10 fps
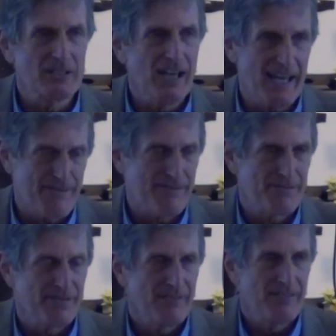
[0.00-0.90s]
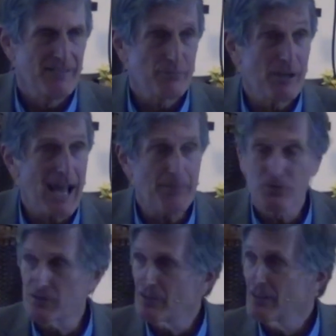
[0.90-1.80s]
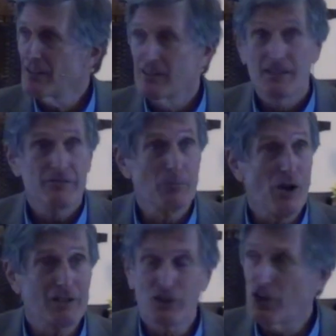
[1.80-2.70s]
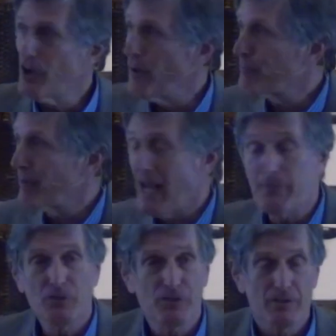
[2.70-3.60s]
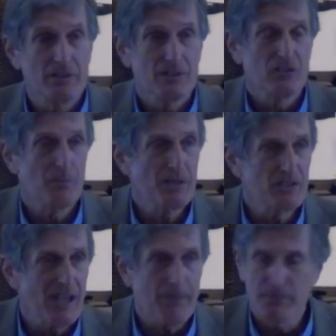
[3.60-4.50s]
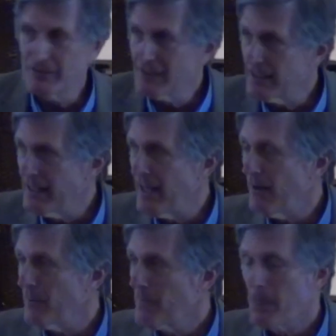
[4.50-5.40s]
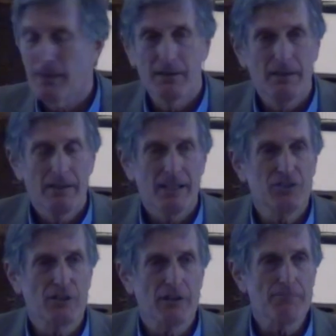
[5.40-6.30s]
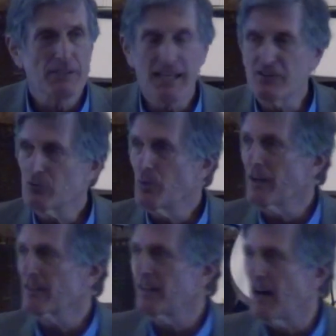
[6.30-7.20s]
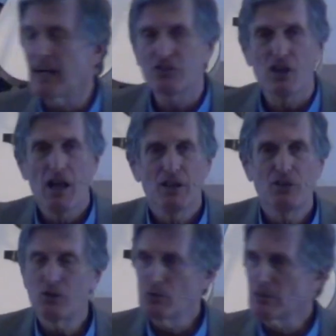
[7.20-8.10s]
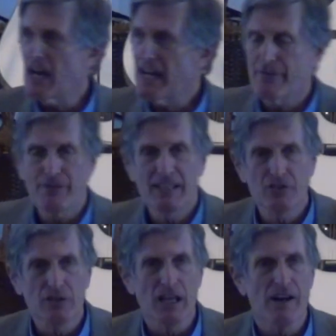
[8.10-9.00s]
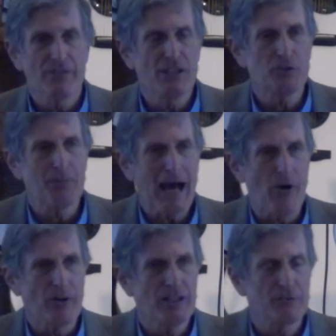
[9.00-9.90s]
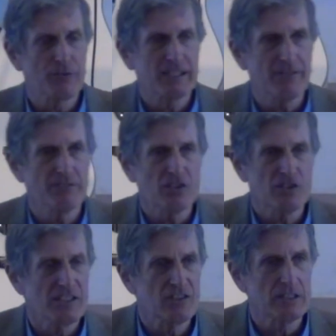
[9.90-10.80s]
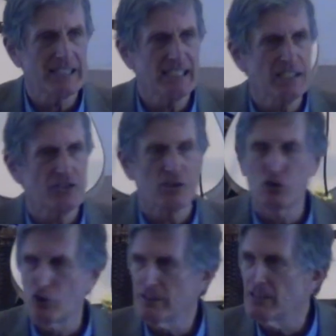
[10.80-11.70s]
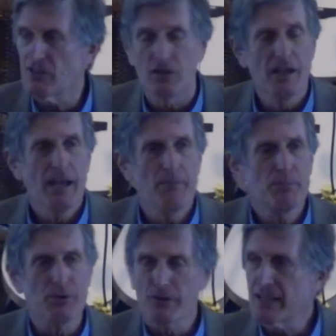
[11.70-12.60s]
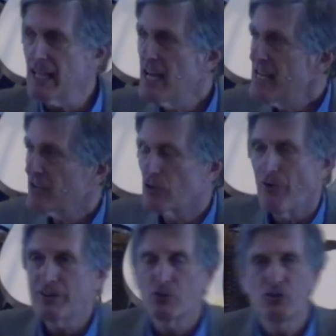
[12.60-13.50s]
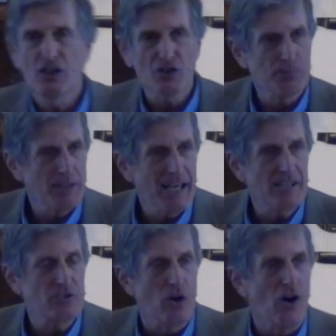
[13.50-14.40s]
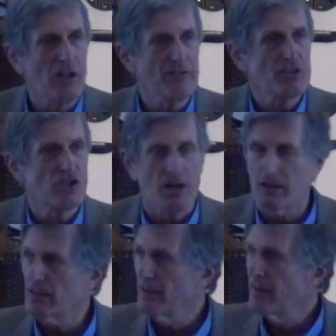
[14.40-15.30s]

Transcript: life, perhaps from long ago, perhaps something that's happening right now. Is there a place where God's new life, His love and His power and His forgiveness and His cleanness and goodness and purity is going to displace all of the junk